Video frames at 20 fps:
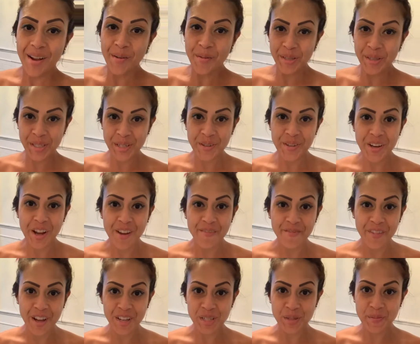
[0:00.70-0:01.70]
What's going on,
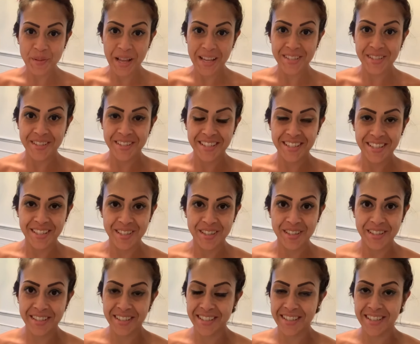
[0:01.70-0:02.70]
Fasciablaster
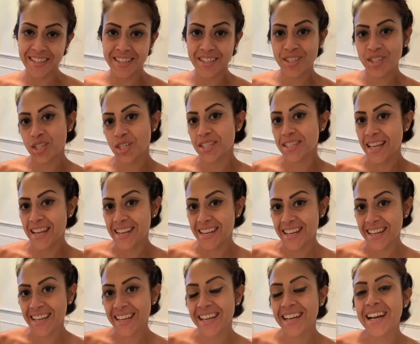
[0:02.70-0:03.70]
sisters? This is
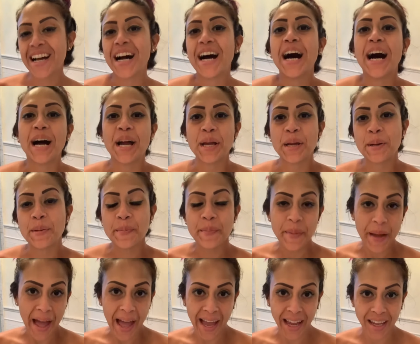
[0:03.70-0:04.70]
Jasenia. I am
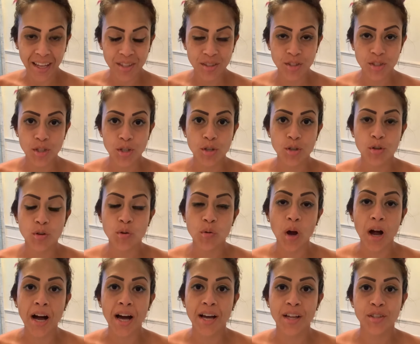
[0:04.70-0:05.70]
back to
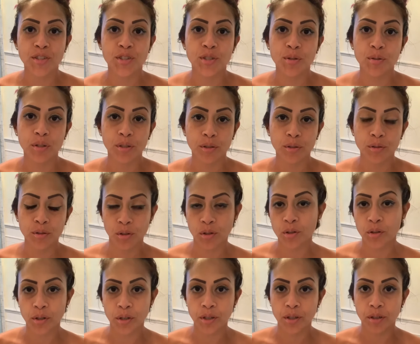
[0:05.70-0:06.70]
do a
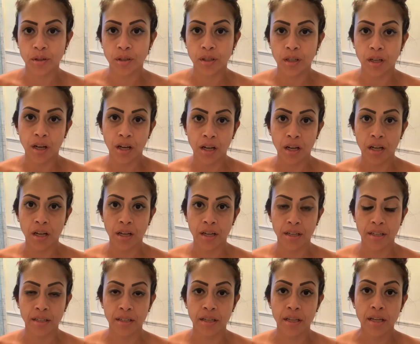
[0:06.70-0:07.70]
tutorial
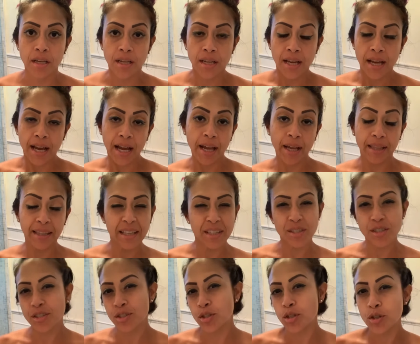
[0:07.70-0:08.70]
on,
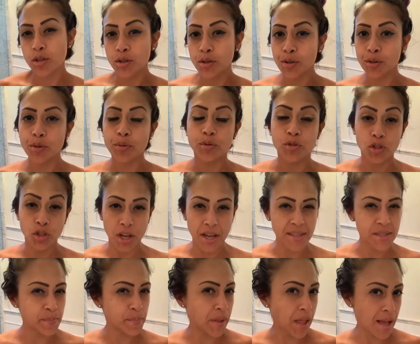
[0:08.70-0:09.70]
let's do
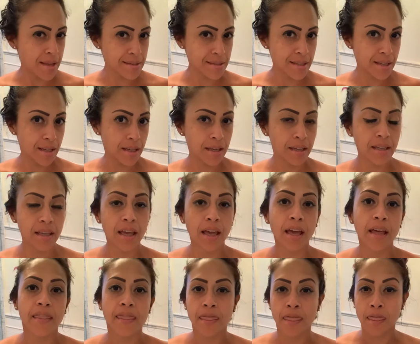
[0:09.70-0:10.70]
chest blasting,
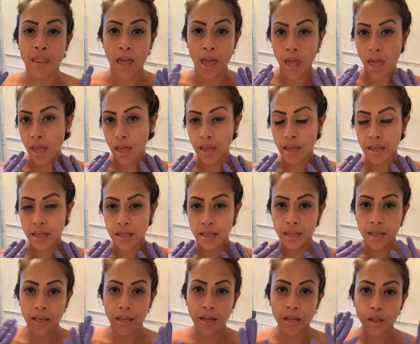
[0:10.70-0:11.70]
neck,
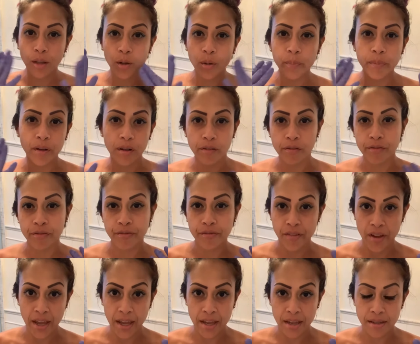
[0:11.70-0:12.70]
and a little bit of
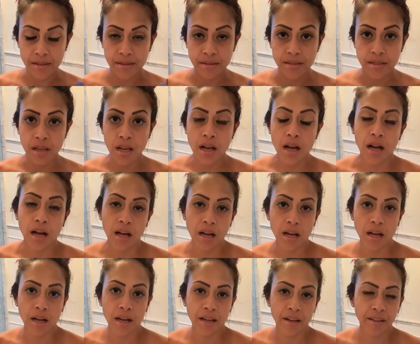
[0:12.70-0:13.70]
face.
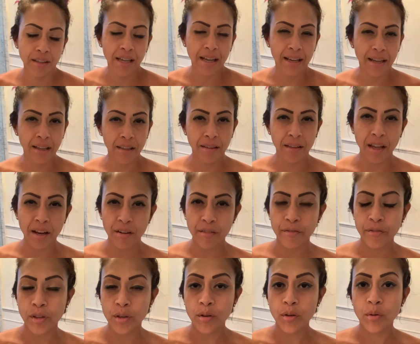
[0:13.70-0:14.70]
A lot
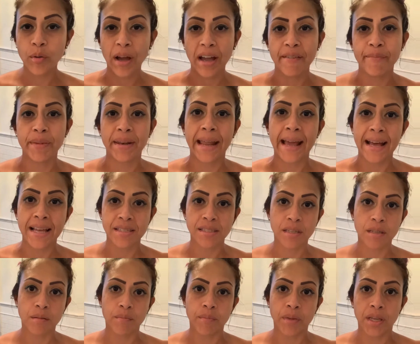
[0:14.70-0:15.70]
of you have been
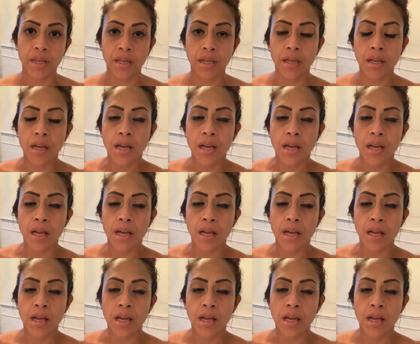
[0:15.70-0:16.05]
asking me,